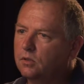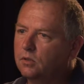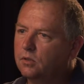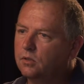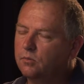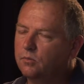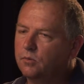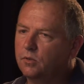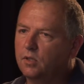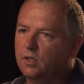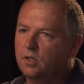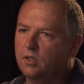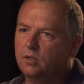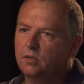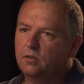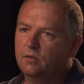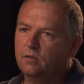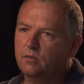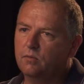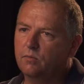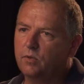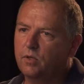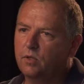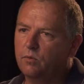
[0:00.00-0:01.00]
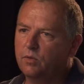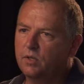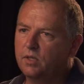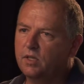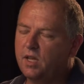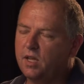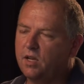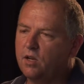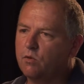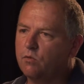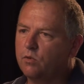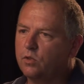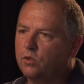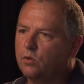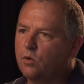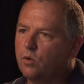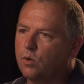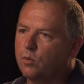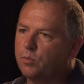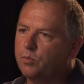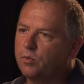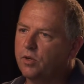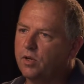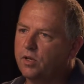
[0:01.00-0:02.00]
We don't want to take over the
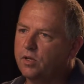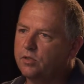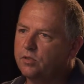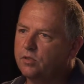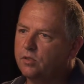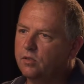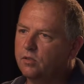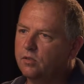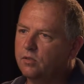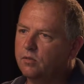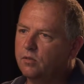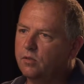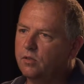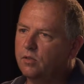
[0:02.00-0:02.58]
corporation.